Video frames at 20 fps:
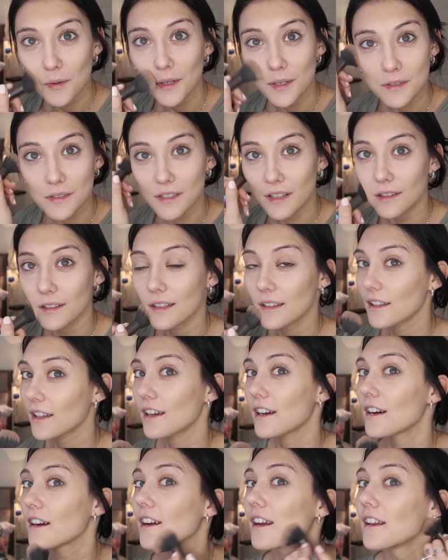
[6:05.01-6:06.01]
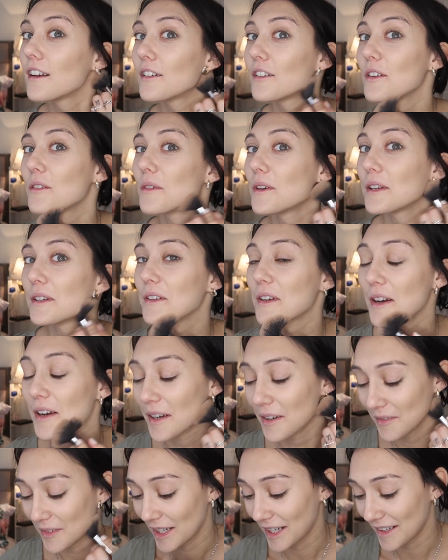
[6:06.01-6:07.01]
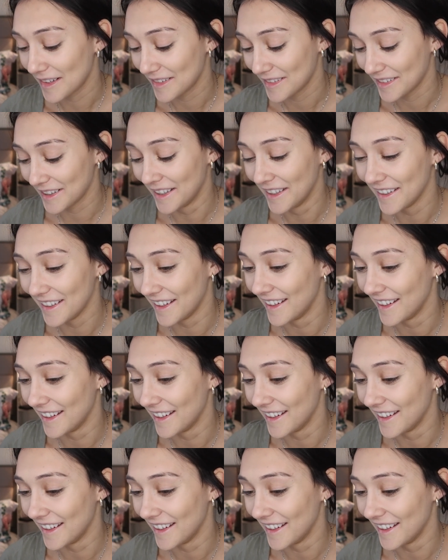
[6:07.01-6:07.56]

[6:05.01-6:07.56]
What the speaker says: there's nothing there. I don't know what you're talking about.